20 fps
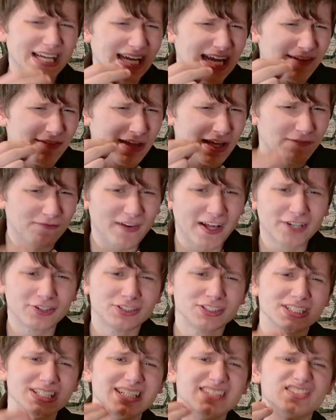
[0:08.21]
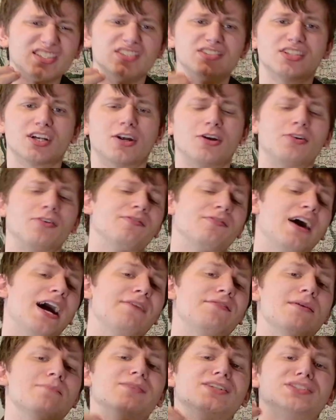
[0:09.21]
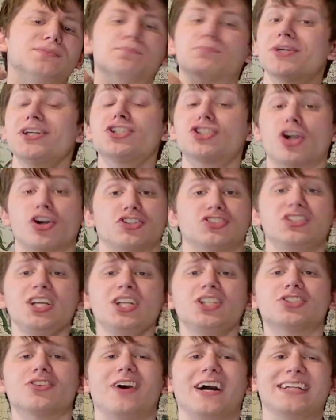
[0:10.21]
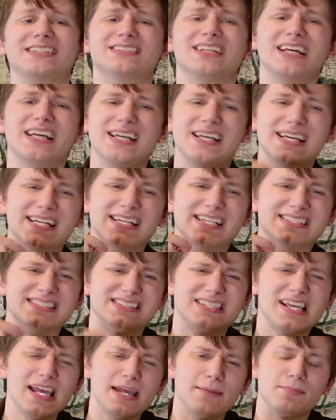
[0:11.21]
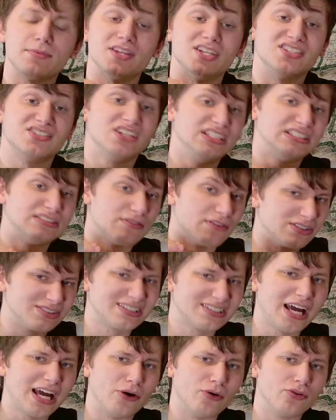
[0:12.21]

If the Confederacy is to survive, it must breach our siege lines and escape the siege of the South.